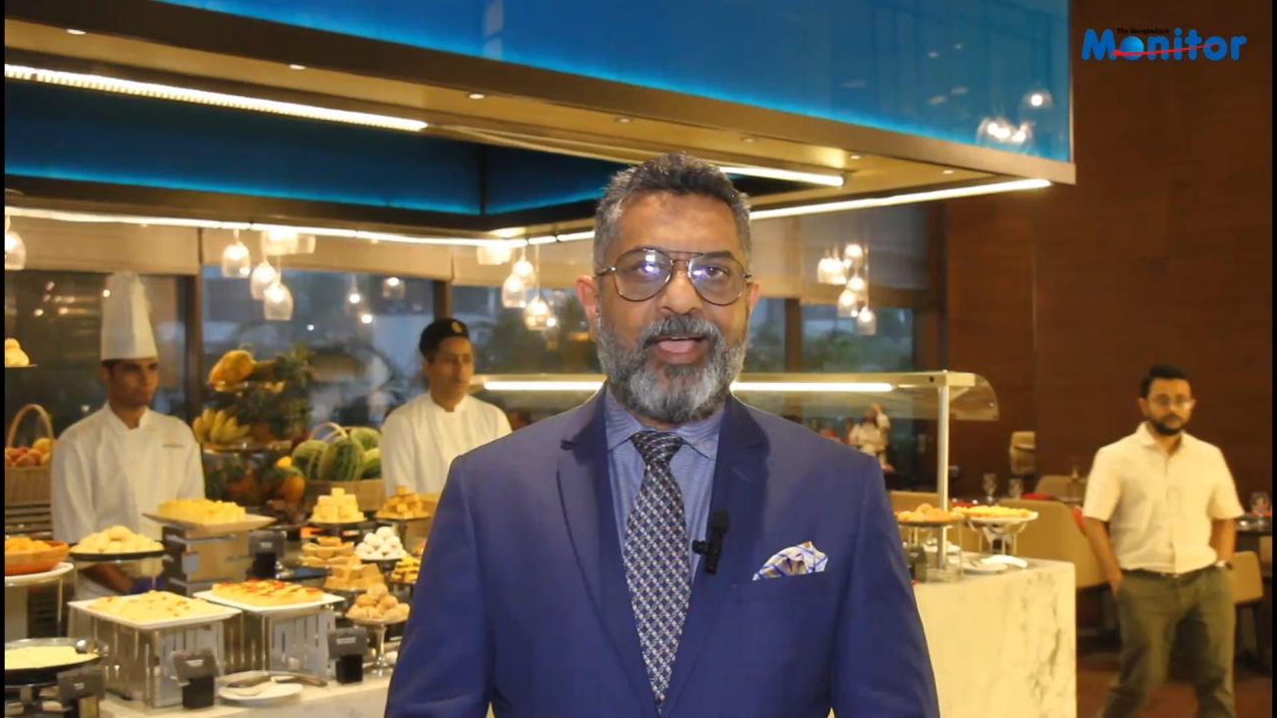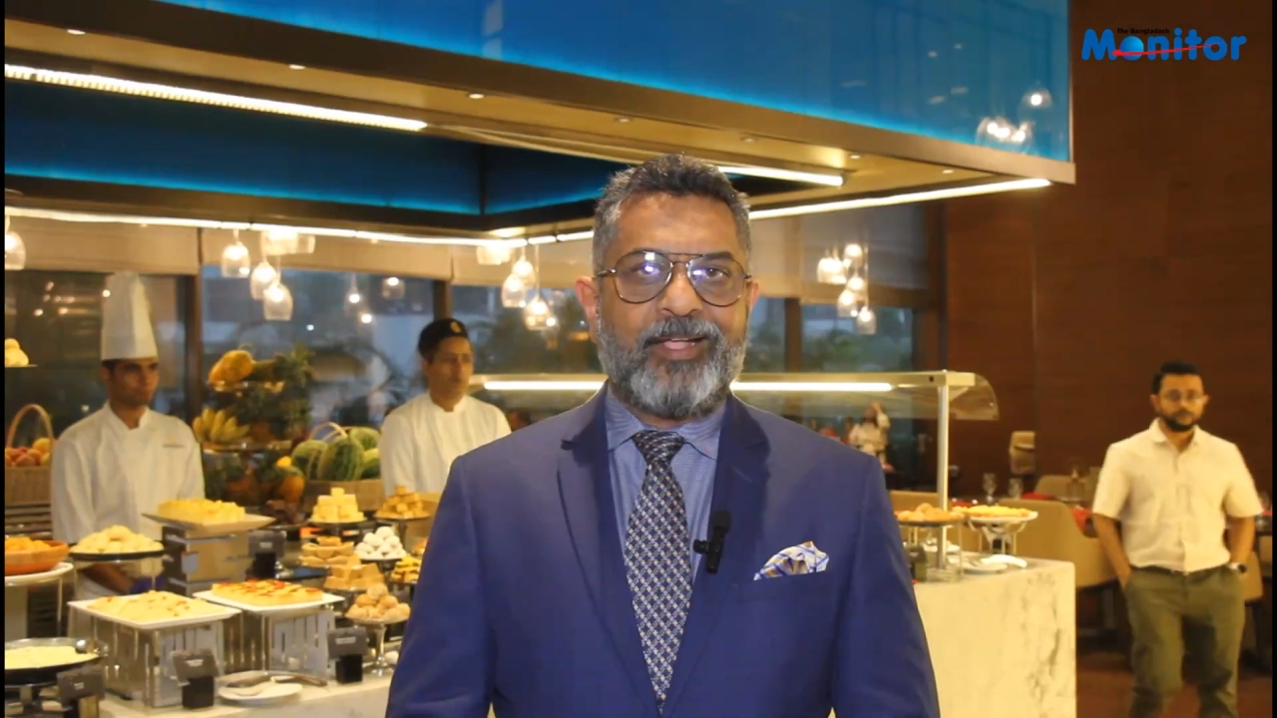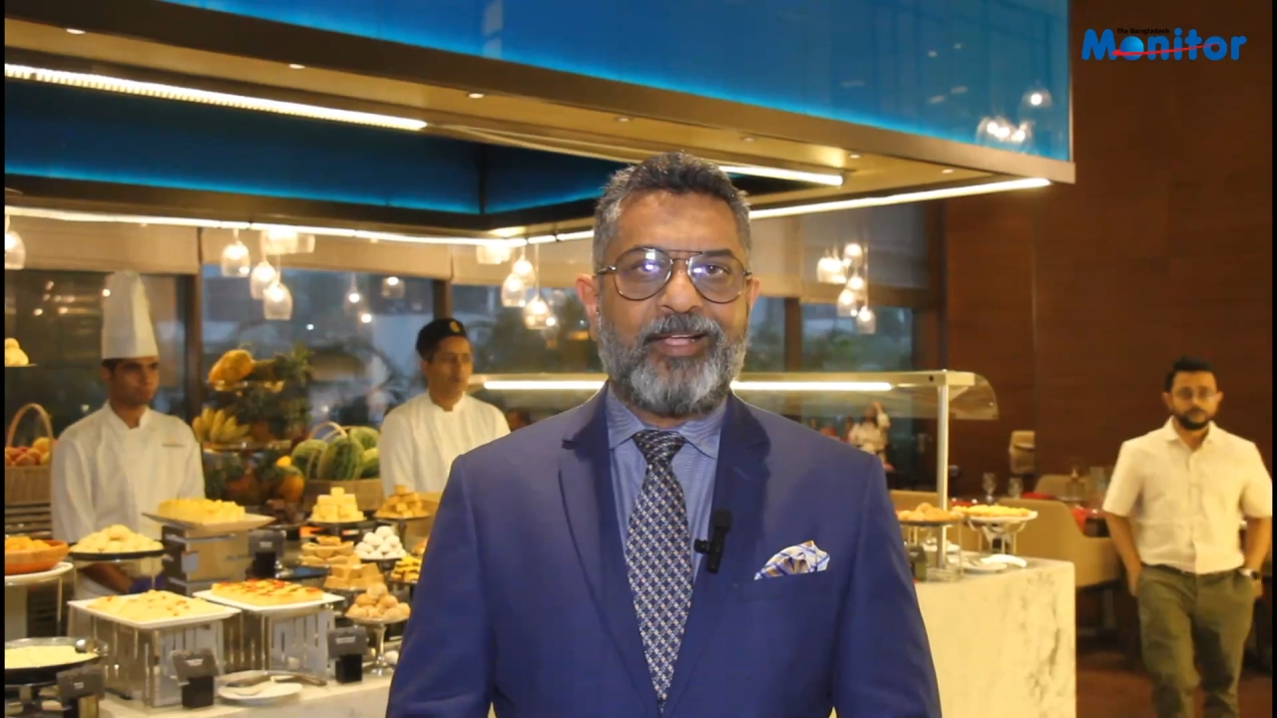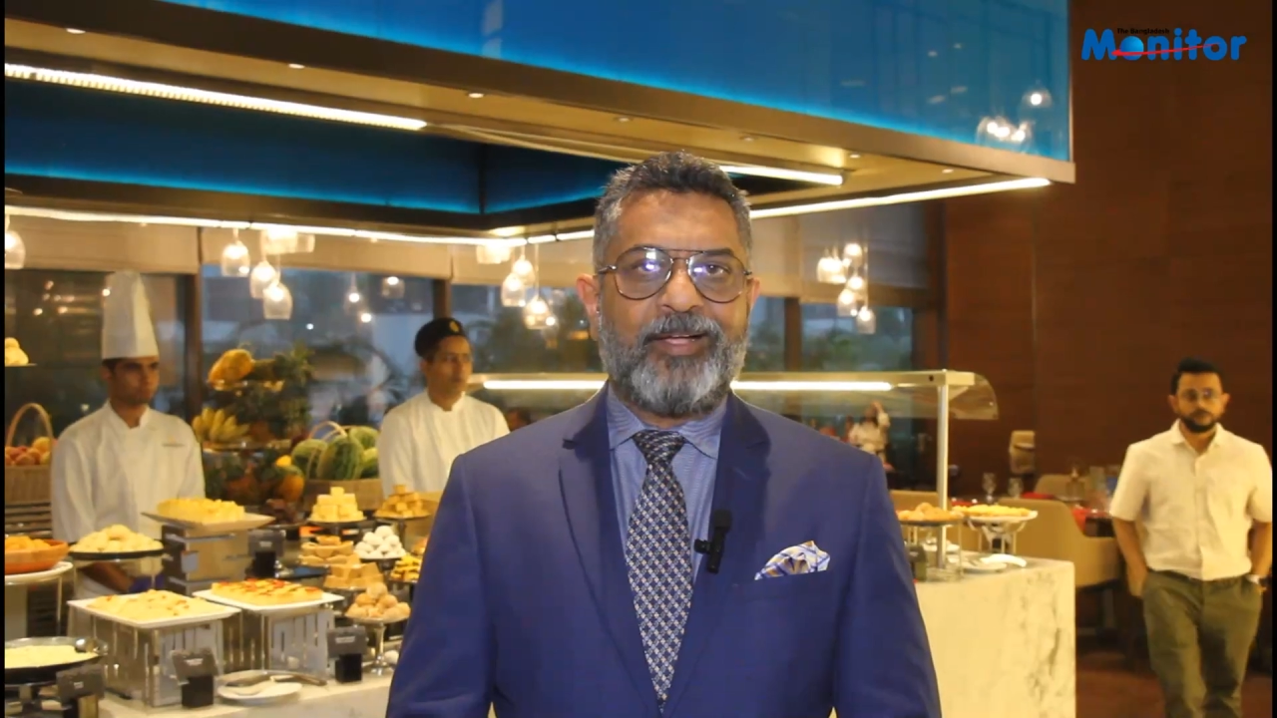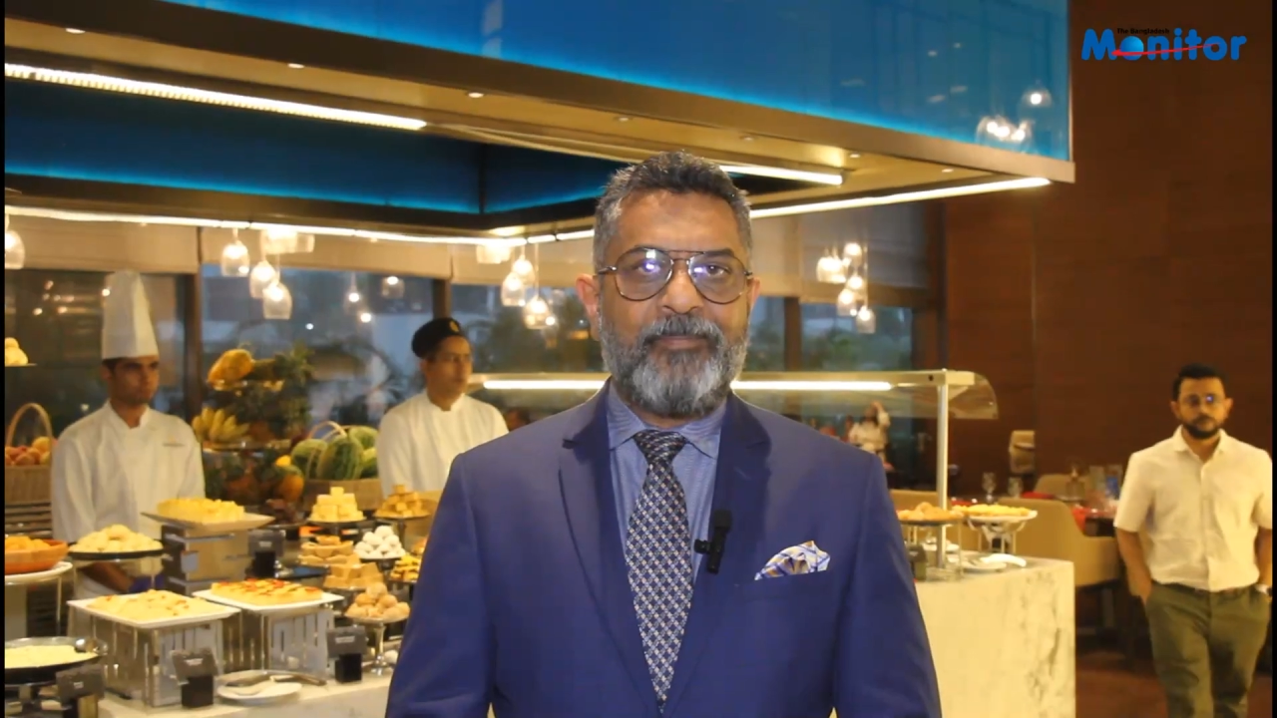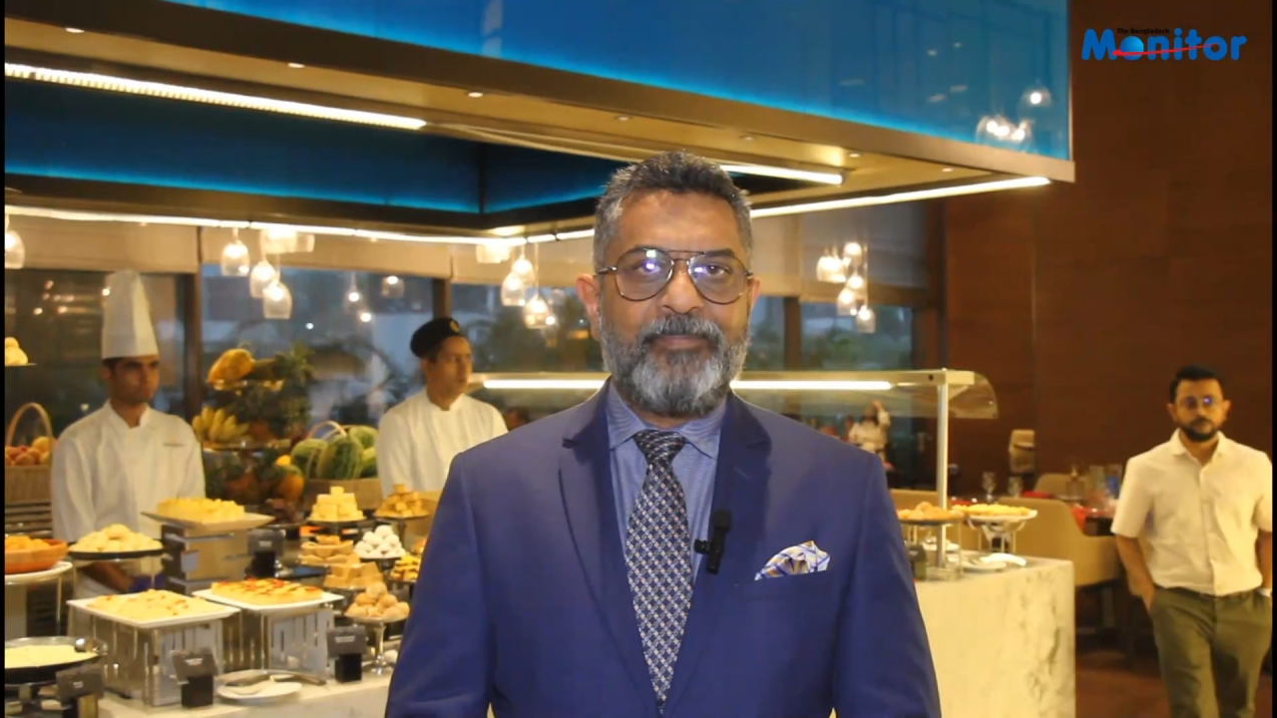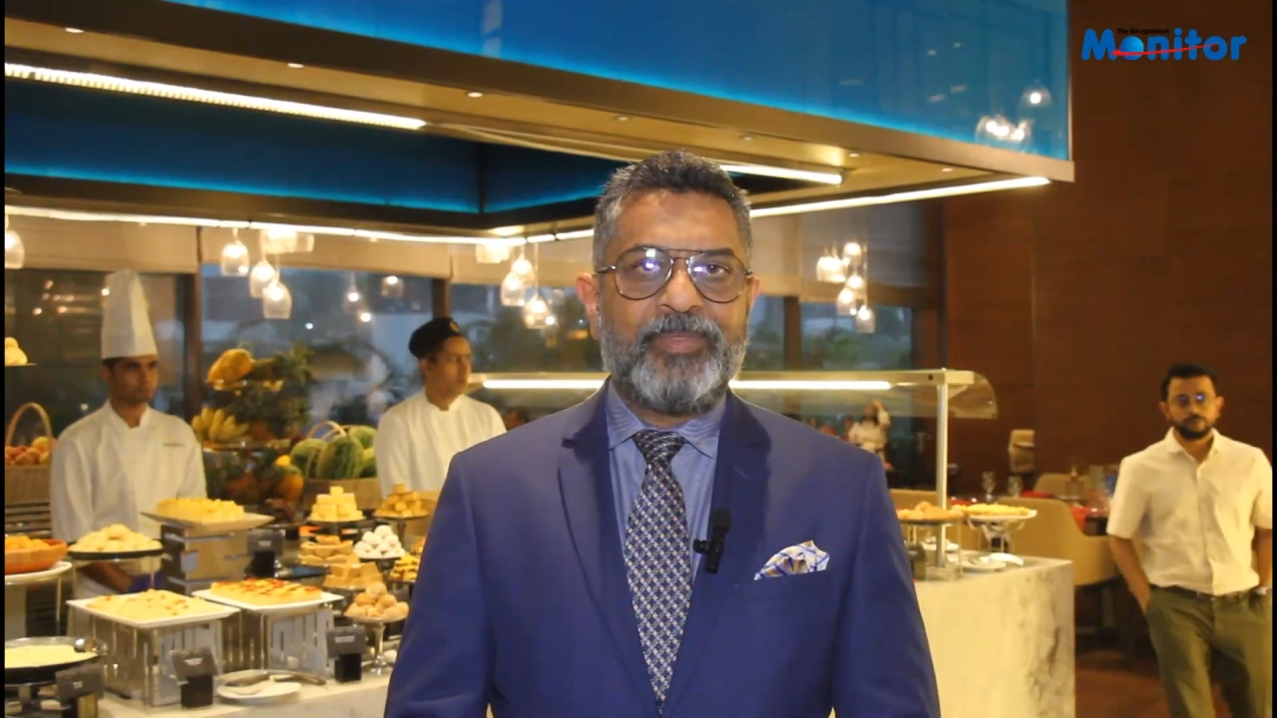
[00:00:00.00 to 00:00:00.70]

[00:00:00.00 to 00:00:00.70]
Dhaka.